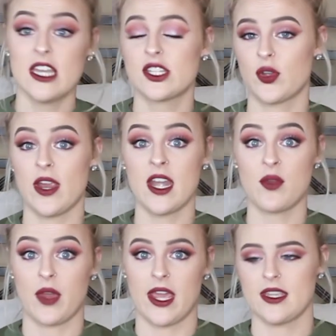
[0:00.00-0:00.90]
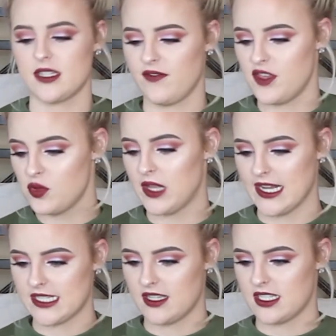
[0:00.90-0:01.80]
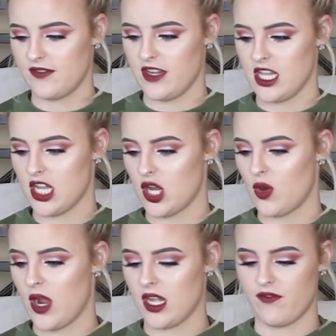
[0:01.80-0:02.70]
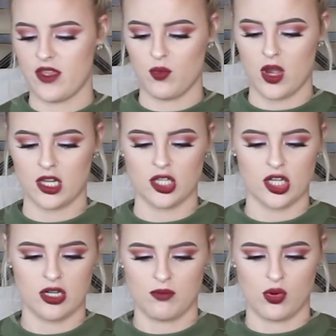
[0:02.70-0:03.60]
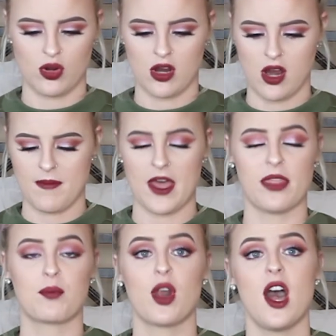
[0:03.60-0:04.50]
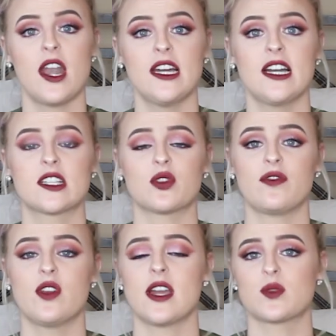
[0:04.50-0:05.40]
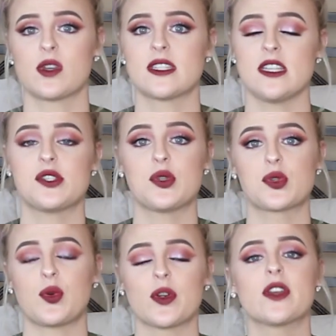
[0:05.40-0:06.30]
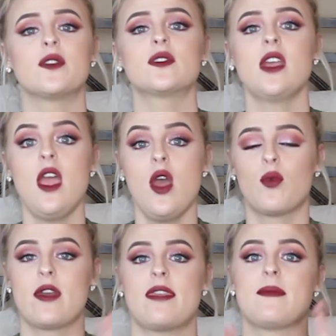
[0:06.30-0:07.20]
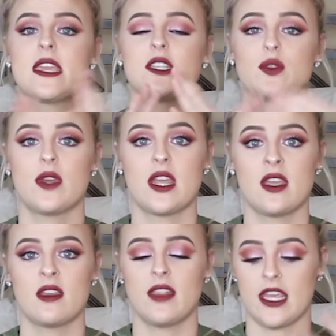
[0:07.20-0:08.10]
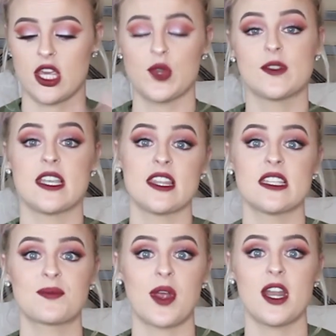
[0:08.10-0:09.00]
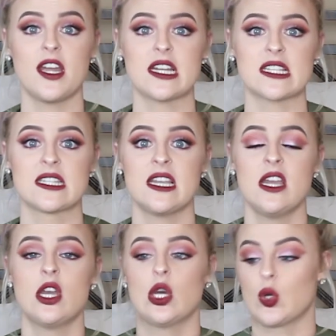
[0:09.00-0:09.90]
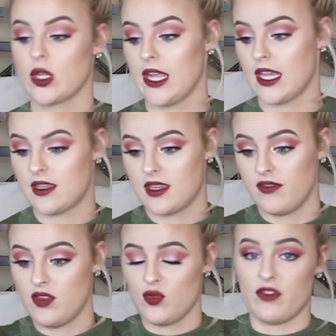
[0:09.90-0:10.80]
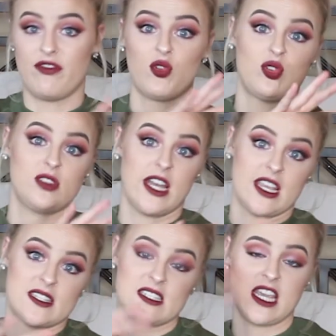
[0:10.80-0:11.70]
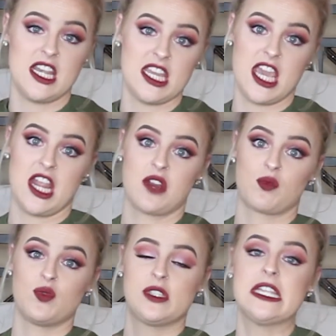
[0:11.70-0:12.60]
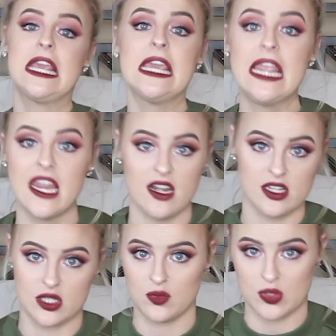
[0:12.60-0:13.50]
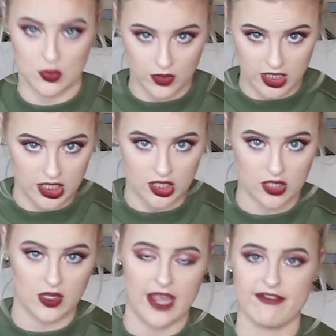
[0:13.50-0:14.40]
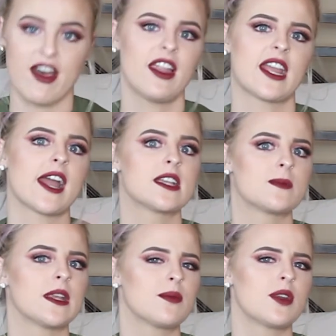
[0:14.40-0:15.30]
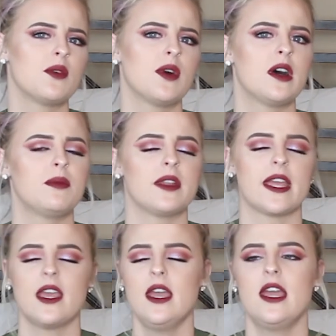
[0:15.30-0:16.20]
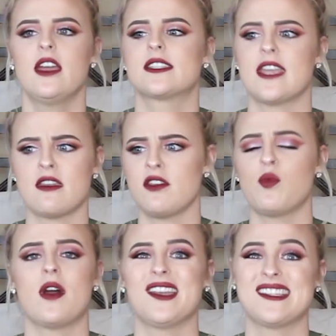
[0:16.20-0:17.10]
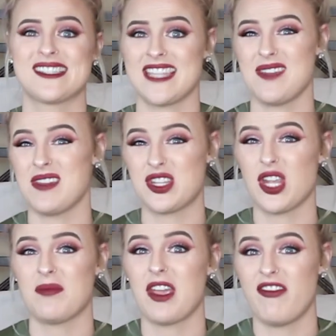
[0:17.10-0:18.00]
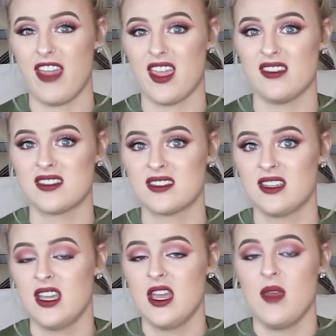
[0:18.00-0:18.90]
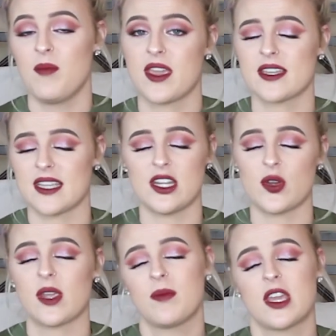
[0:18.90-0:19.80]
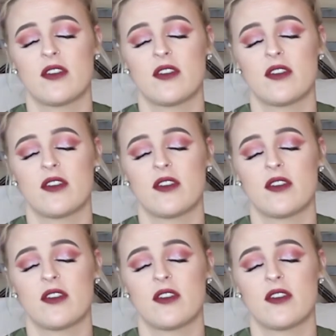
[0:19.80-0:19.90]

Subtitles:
So anyways, if you liked this video and if you want to learn more about the products, or if you guys want to see tutorials with me doing, like, using these products, or like give you a full like skincare routine tutorial, I felt like I explained it pretty well, but like say you wanted to see me shave my face, because I know it can be